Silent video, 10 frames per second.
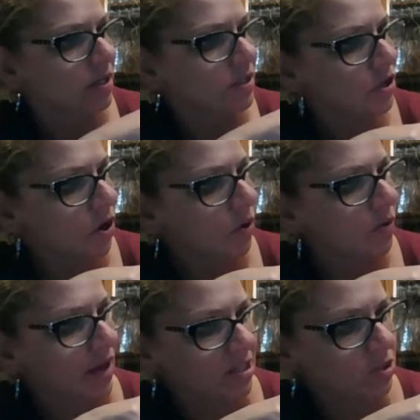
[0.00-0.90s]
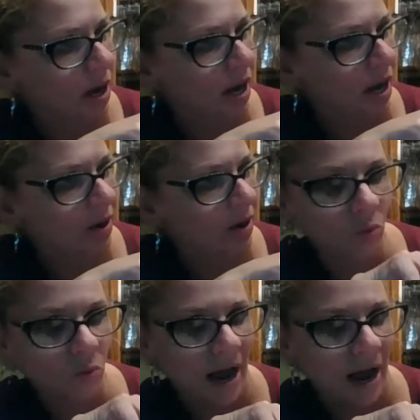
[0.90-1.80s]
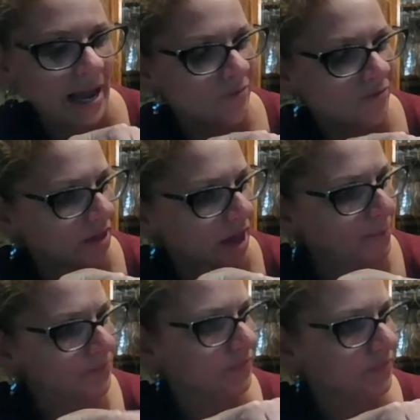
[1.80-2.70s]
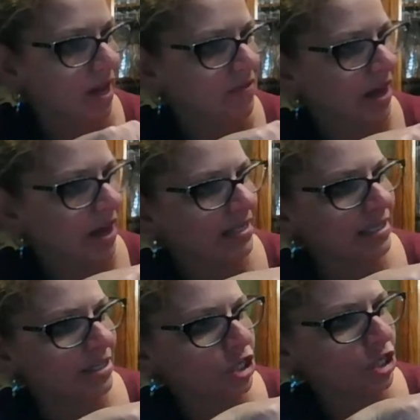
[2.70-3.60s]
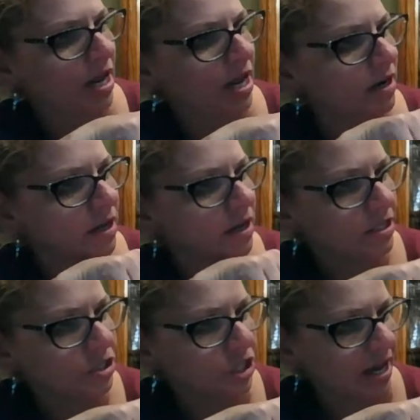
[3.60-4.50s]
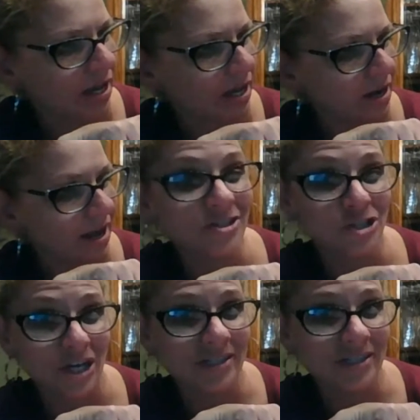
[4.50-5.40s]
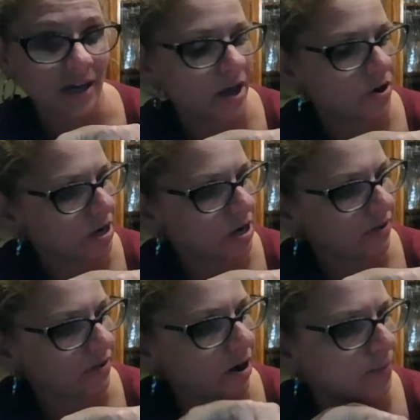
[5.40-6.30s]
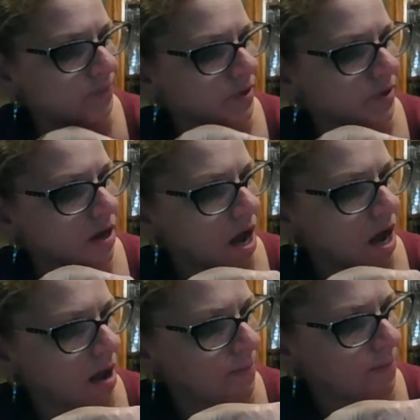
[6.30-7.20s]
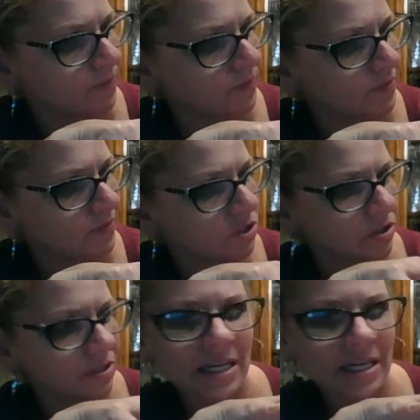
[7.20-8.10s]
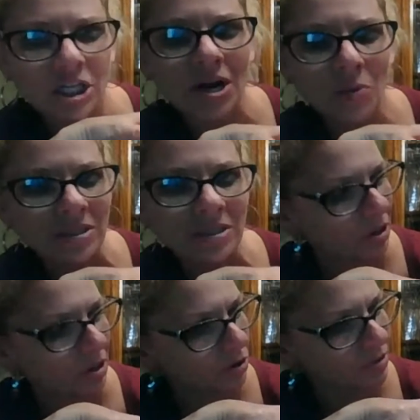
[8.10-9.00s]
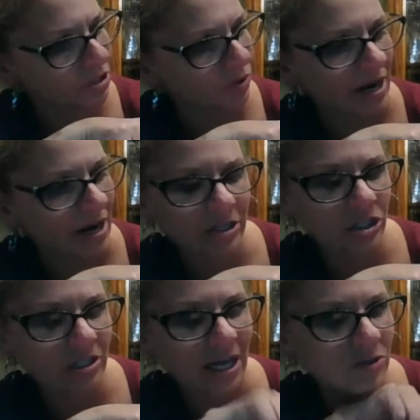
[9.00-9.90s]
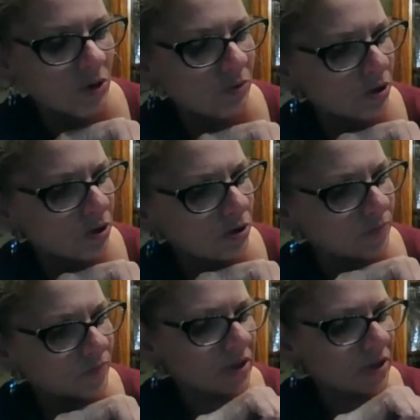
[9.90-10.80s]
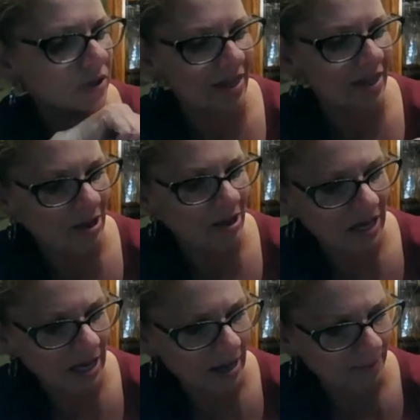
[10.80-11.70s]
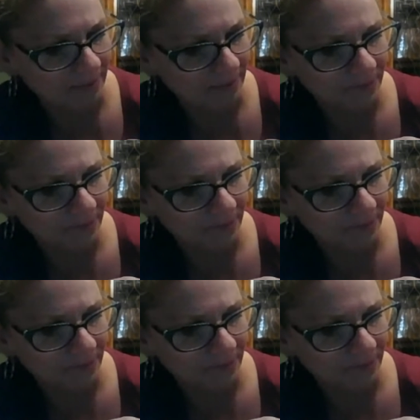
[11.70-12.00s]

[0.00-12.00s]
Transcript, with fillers: So that's why I aim for that. And then I see Janet. Janet has Jessica underneath of her. Um, so it looks like Janet wants to build, but right now she just has one recruit. And then we have Kim.